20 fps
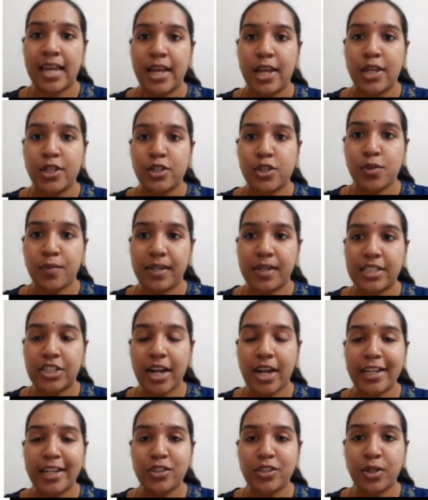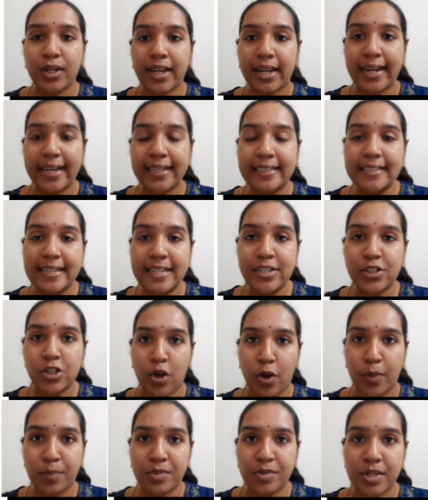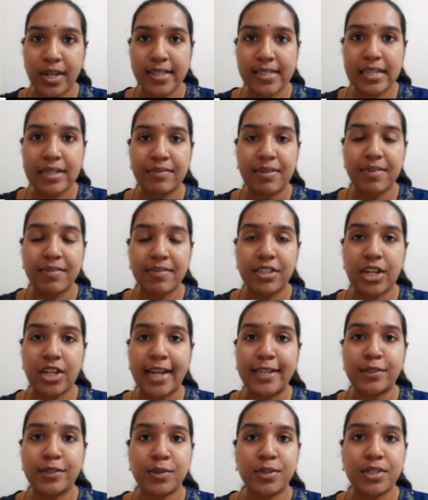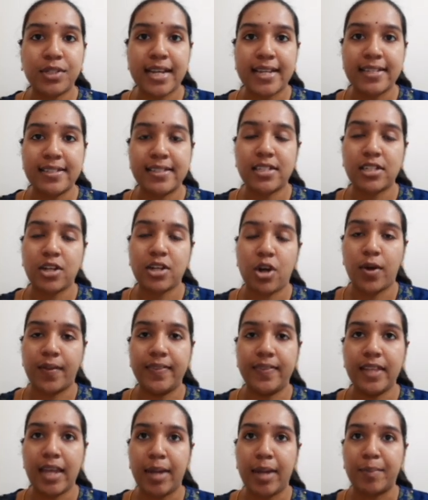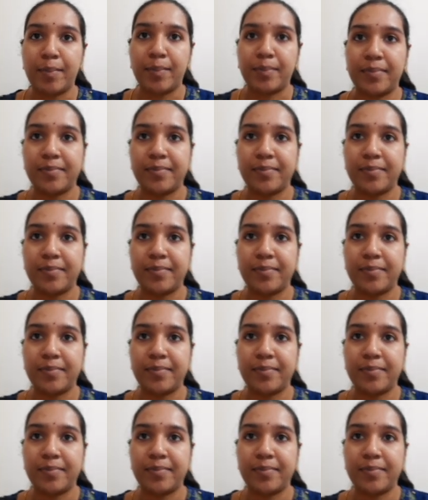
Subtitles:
So we'll try to collect these objects and we will try to test on them.